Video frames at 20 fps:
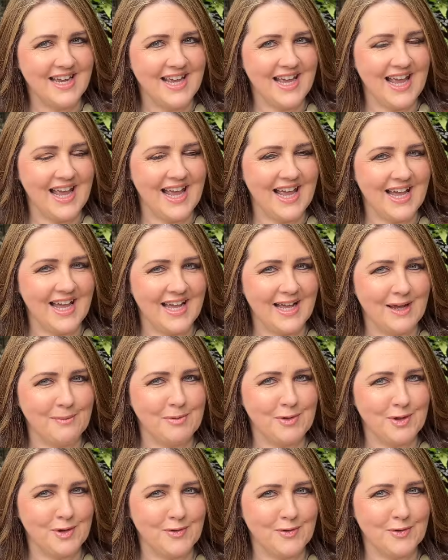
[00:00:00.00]
How
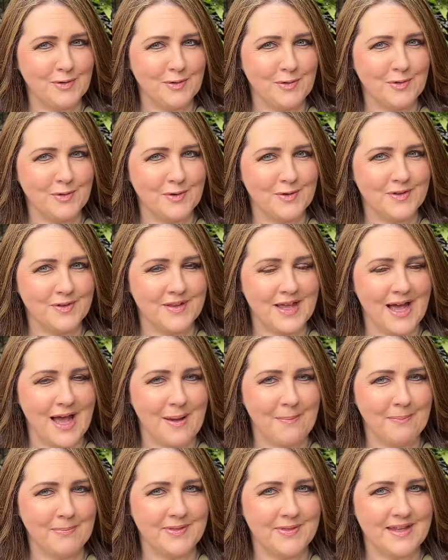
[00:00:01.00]
beautiful
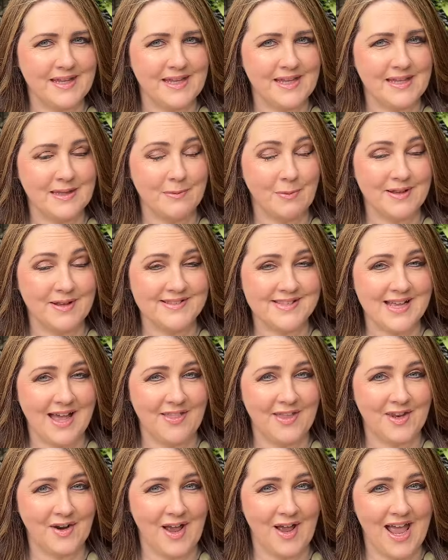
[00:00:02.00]
the ones are
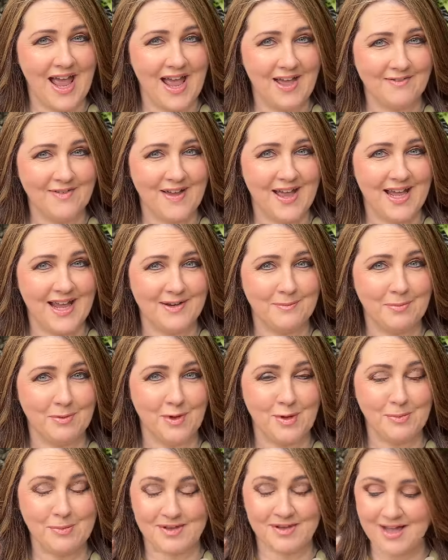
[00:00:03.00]
that I have had
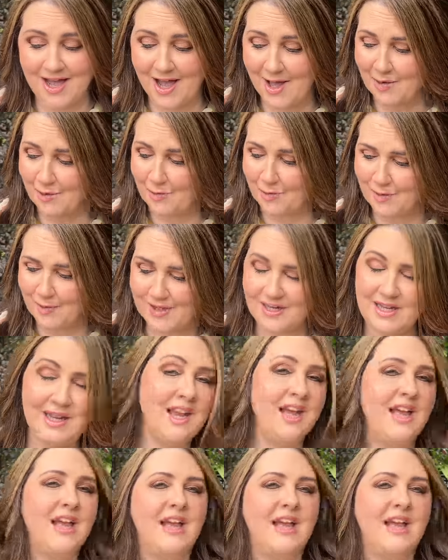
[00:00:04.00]
bloom and cut already.